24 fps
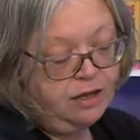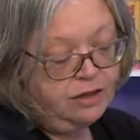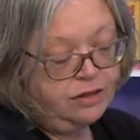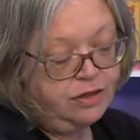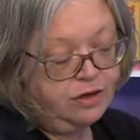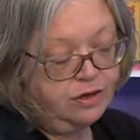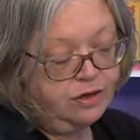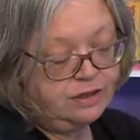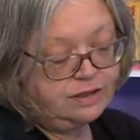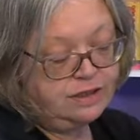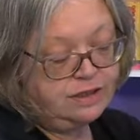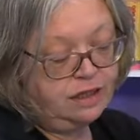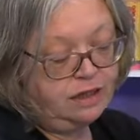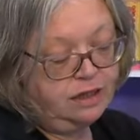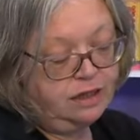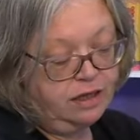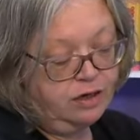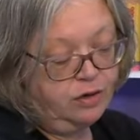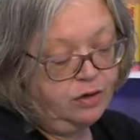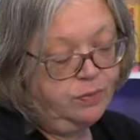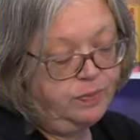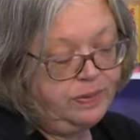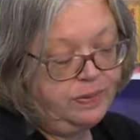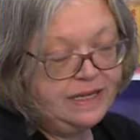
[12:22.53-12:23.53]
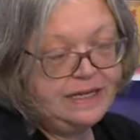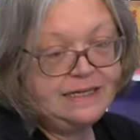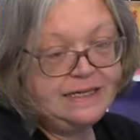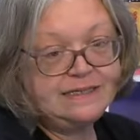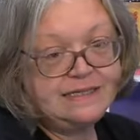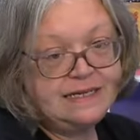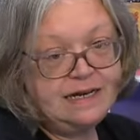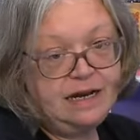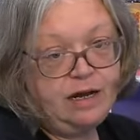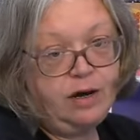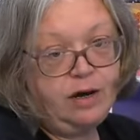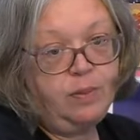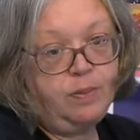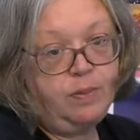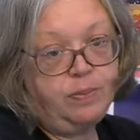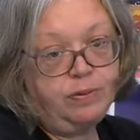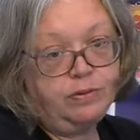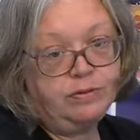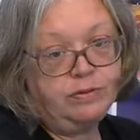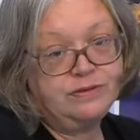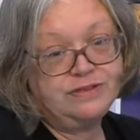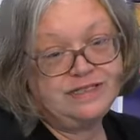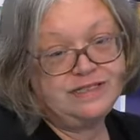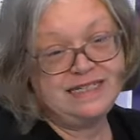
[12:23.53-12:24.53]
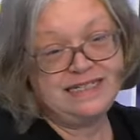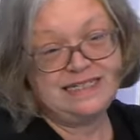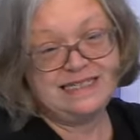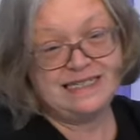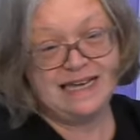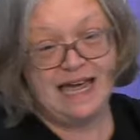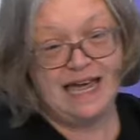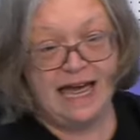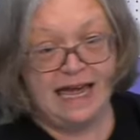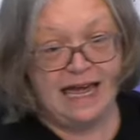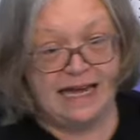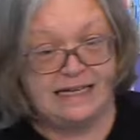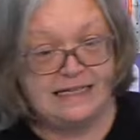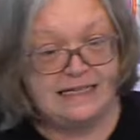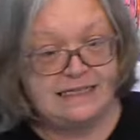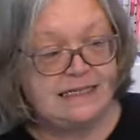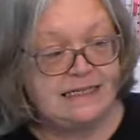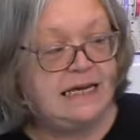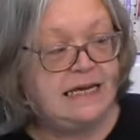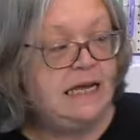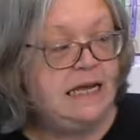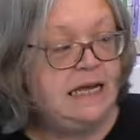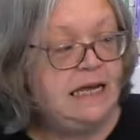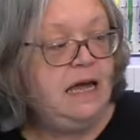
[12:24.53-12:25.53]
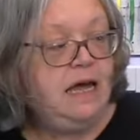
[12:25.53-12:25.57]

There is a little piece that helps pulls it tight.